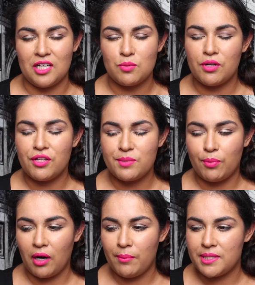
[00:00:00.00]
It's one of those
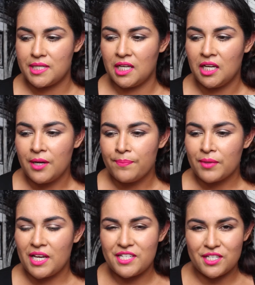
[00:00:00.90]
primers that
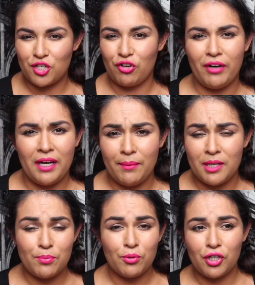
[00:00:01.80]
it's just a cream
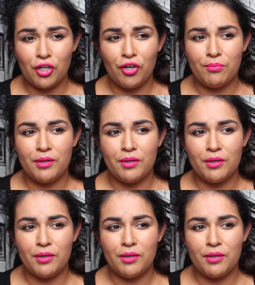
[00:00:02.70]
and you put it on,